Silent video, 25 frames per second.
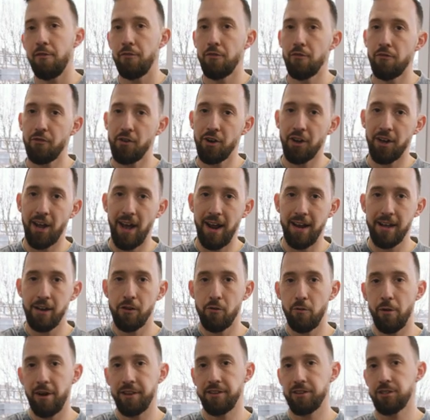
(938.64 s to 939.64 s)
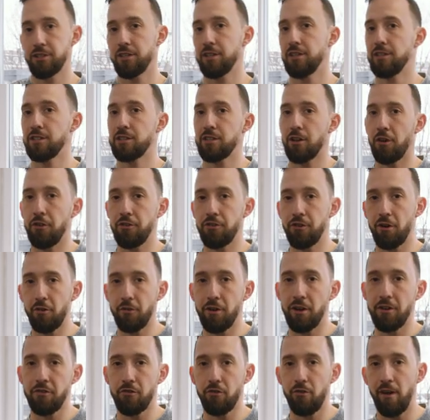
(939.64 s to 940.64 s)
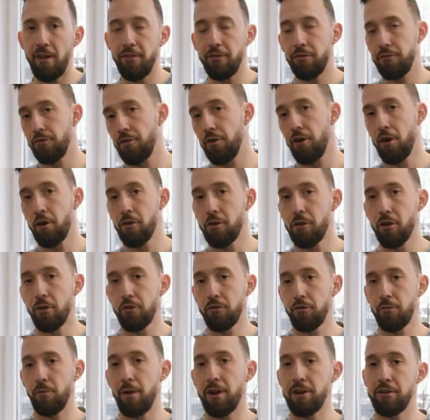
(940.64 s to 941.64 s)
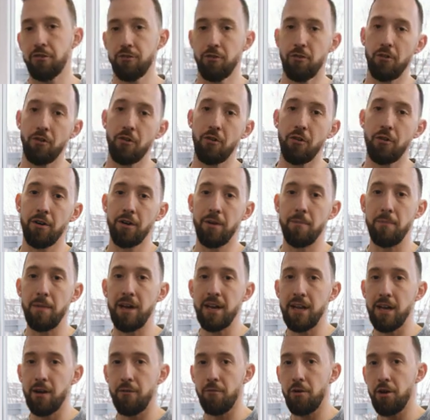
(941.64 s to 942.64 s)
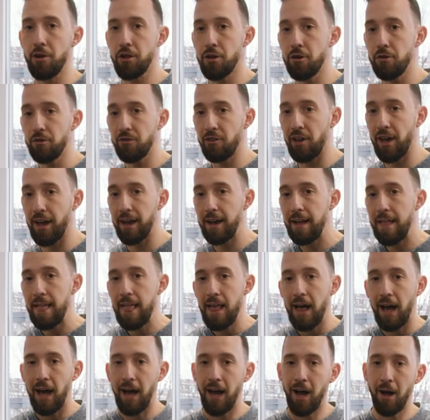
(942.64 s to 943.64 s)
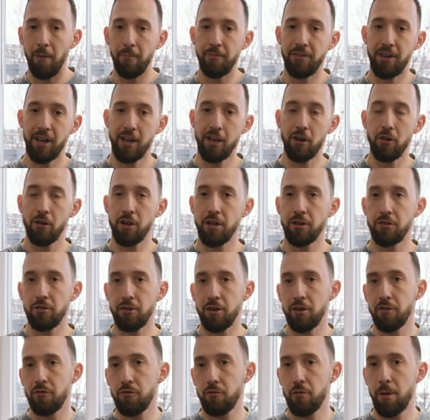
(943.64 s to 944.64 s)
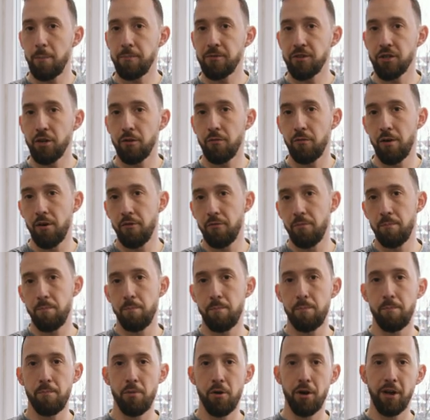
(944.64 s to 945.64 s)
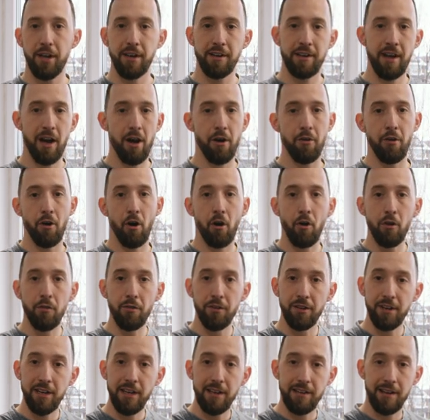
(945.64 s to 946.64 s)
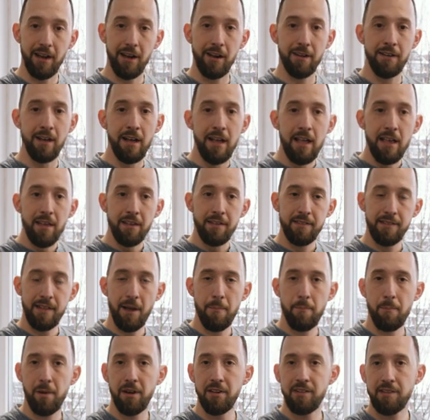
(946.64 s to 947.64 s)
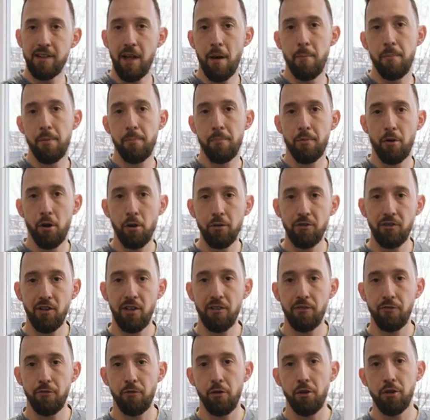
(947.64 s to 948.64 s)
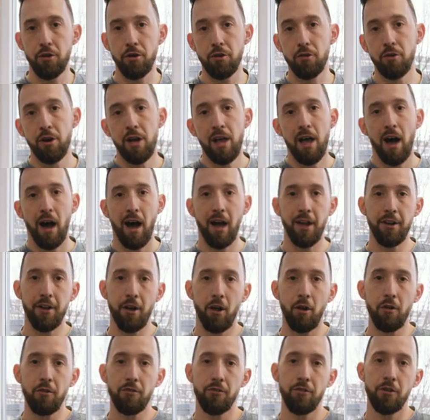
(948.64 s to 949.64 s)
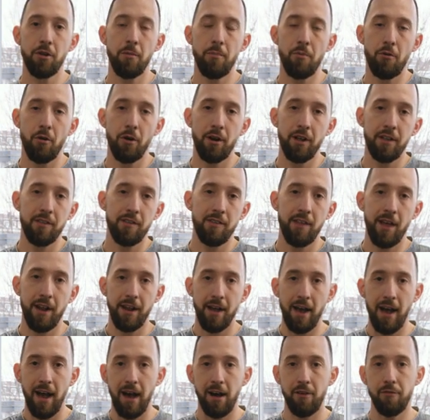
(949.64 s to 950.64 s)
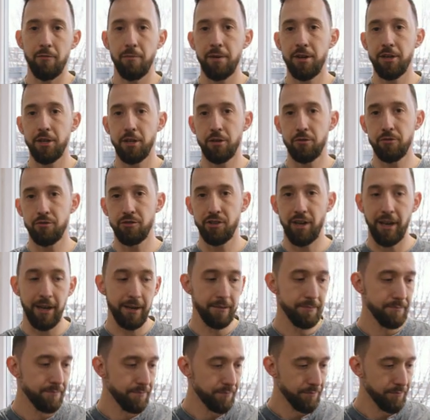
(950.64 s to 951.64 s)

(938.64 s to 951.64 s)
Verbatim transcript: If you've got any questions on toner transfer, ghost white toner, the media we're using, um, take a look into the description. We've putting down all the detailed step-by-step -step process for you and also the products that I have been using.